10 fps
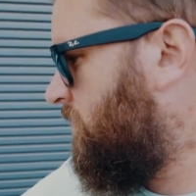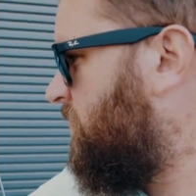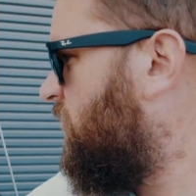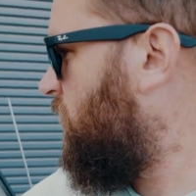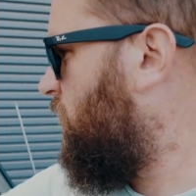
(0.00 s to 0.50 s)

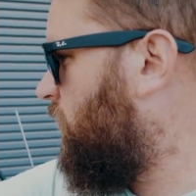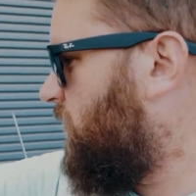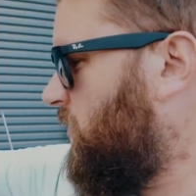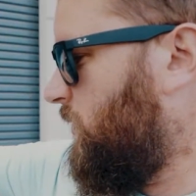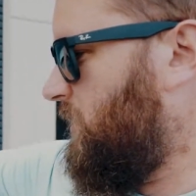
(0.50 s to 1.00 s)

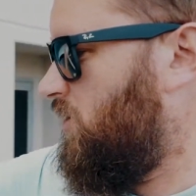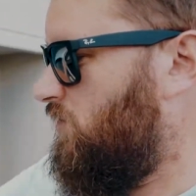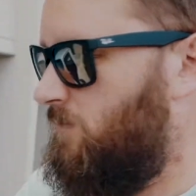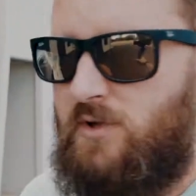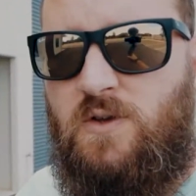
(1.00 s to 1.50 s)
new window
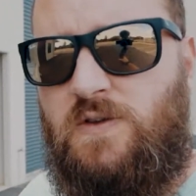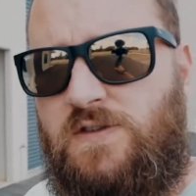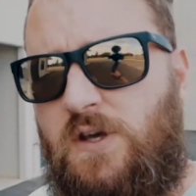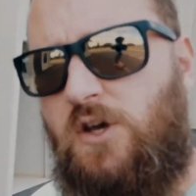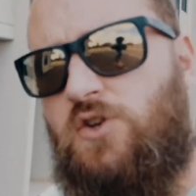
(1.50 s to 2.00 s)

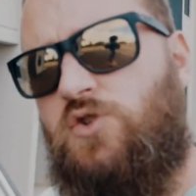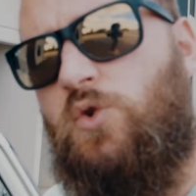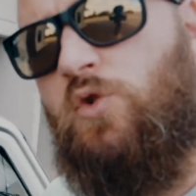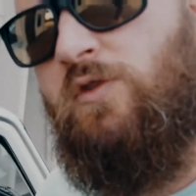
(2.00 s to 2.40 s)
rubbers, door